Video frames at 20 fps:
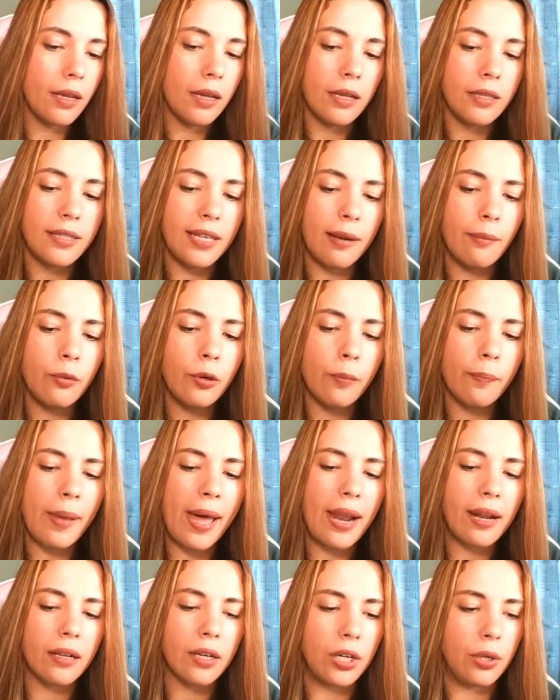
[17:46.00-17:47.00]
Temur
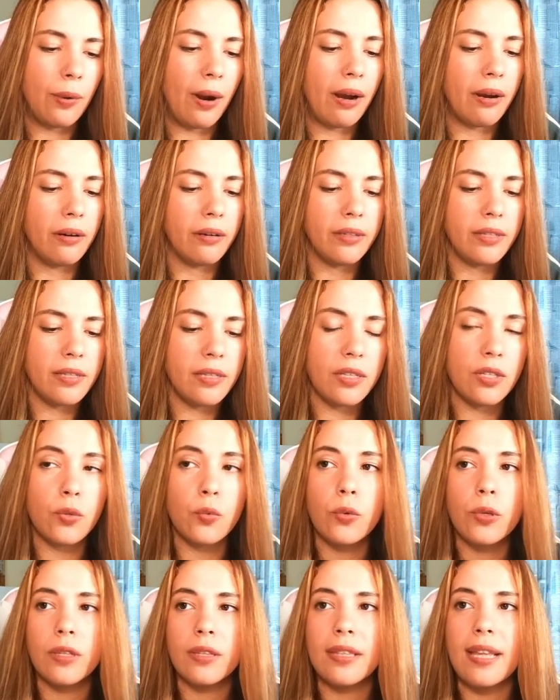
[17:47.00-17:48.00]
Battle Crier. This is
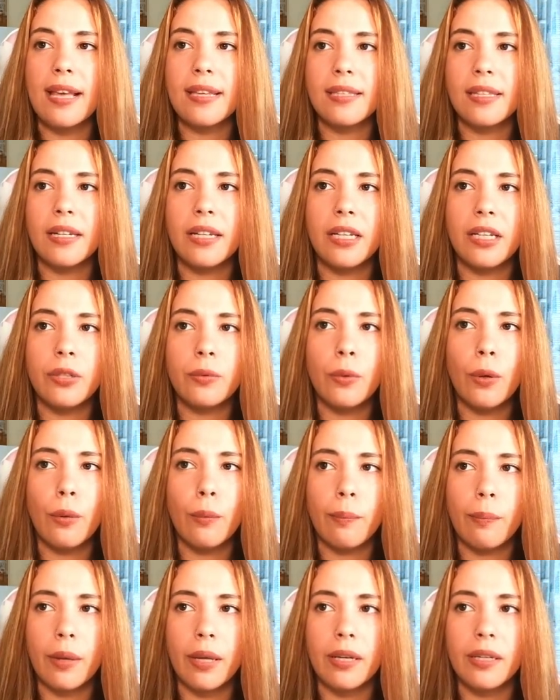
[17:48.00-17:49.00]
worth less than
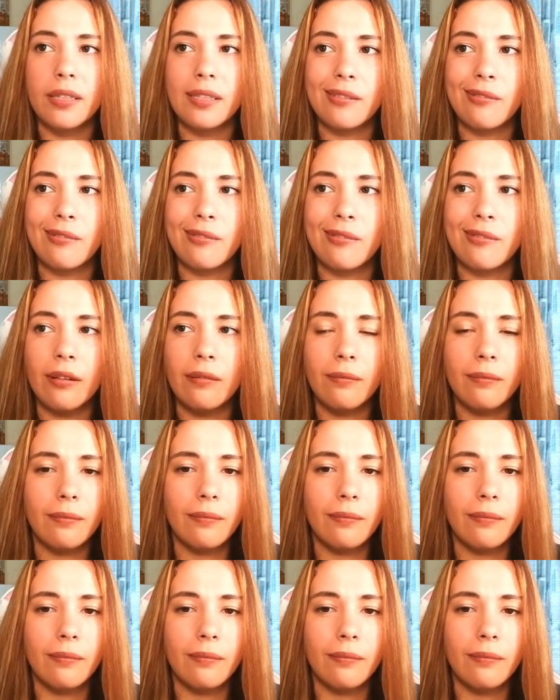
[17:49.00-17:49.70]
€1, but it's foil.